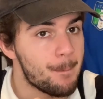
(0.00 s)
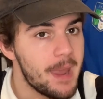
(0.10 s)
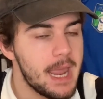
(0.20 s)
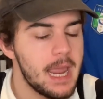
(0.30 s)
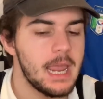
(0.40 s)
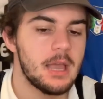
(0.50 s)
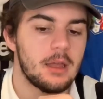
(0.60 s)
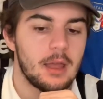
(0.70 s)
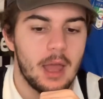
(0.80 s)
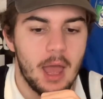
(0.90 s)
me,
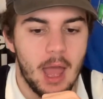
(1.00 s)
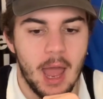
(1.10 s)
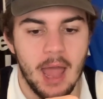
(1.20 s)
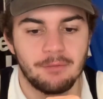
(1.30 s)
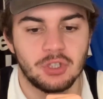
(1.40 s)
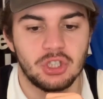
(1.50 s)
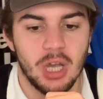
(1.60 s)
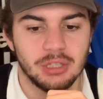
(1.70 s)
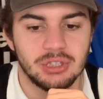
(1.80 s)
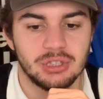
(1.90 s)
have
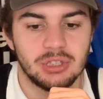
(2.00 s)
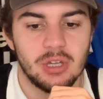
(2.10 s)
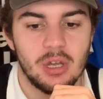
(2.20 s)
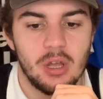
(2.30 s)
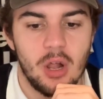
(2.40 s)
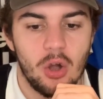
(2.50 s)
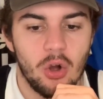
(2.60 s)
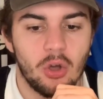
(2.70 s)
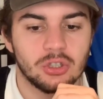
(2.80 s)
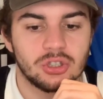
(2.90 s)
just
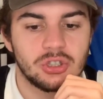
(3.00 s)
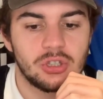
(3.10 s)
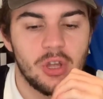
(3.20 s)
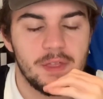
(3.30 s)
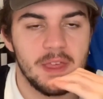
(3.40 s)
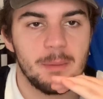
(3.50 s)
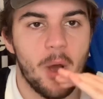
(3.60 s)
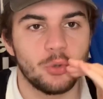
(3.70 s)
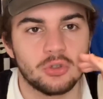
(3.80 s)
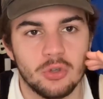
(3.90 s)
lost the
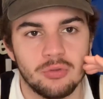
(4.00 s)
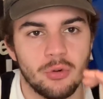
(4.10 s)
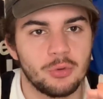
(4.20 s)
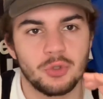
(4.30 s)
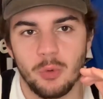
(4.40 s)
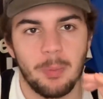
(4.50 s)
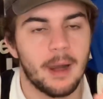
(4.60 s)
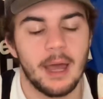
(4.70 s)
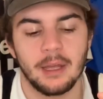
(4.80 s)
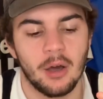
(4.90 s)
most crucial
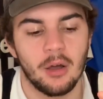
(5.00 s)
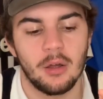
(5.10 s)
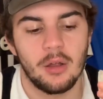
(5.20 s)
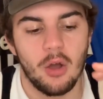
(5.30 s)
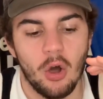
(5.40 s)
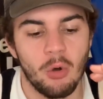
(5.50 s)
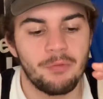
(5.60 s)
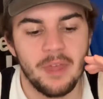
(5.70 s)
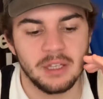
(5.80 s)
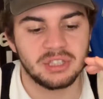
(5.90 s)
player
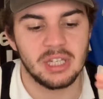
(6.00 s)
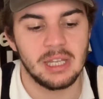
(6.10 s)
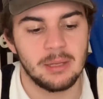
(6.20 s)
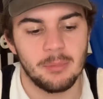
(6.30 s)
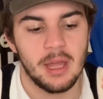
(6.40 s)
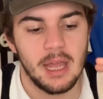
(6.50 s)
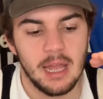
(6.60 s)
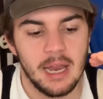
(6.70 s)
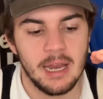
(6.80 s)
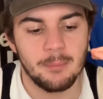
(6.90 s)
of their team
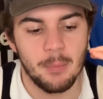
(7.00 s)
in